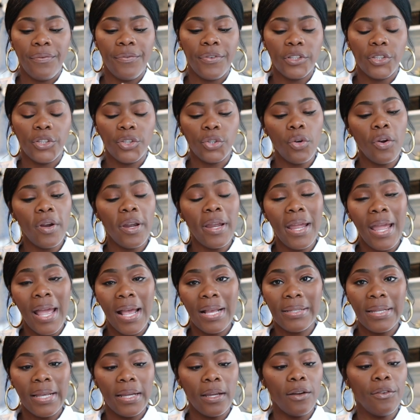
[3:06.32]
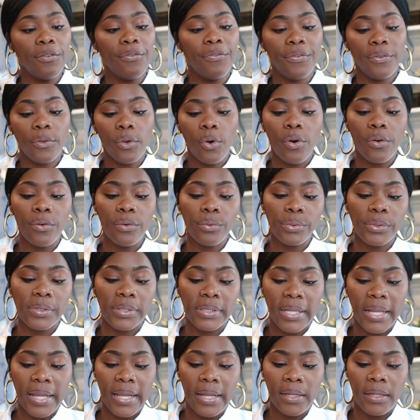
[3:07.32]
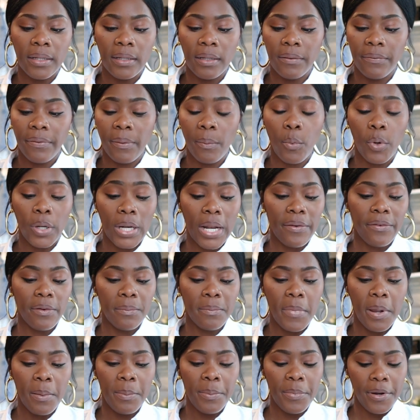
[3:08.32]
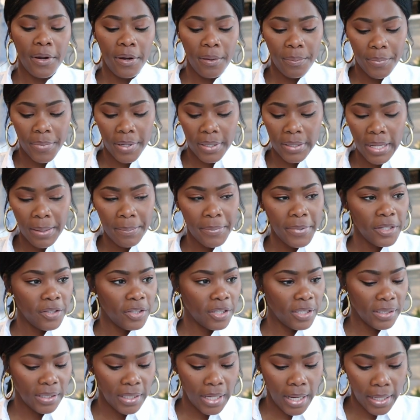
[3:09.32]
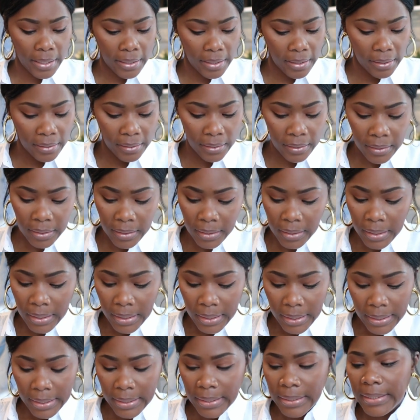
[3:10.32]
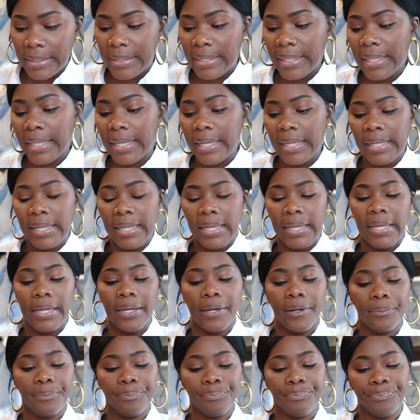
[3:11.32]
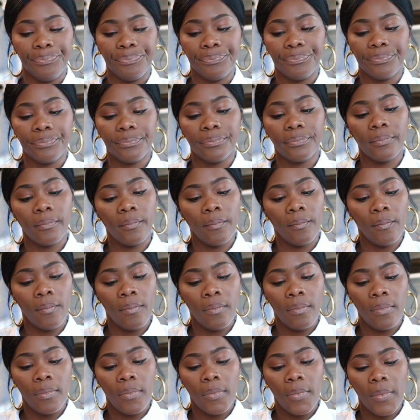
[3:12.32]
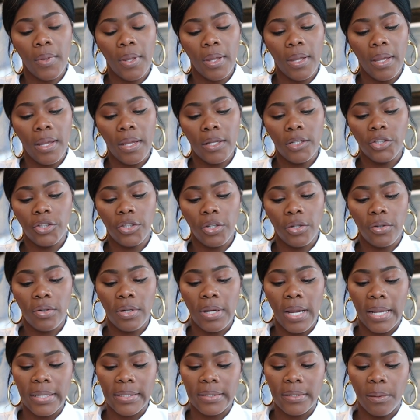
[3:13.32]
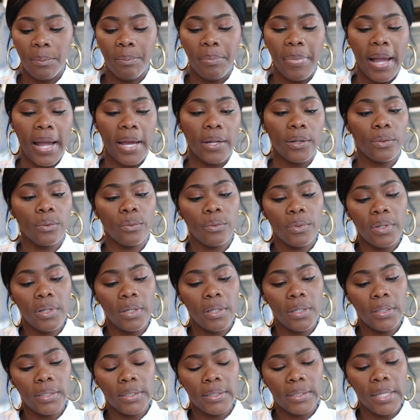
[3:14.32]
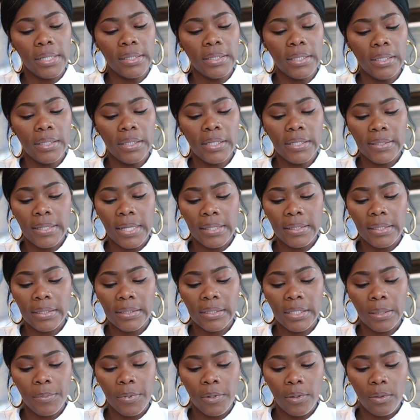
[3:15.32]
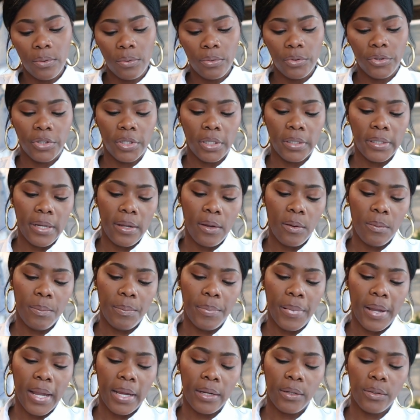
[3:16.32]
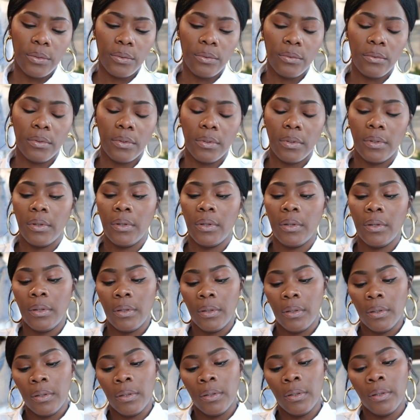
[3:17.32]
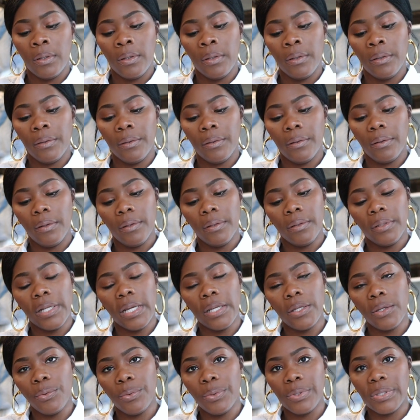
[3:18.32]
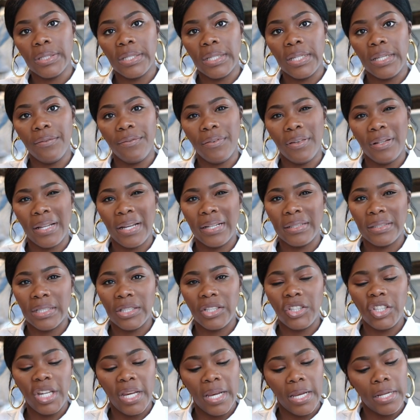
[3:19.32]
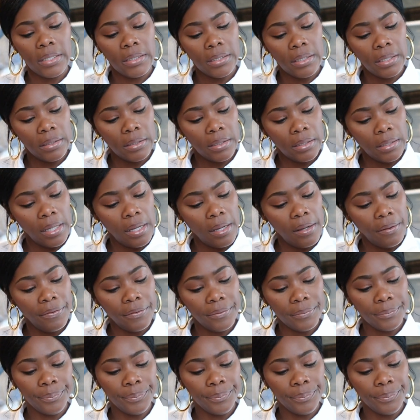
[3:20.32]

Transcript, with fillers: For sure it has like a floral scent from what I remember, but let me just kind of dig in here and show you guys the bottle. It doesn't, it's not the typical Chanel bottle that you see for like the Chance and stuff.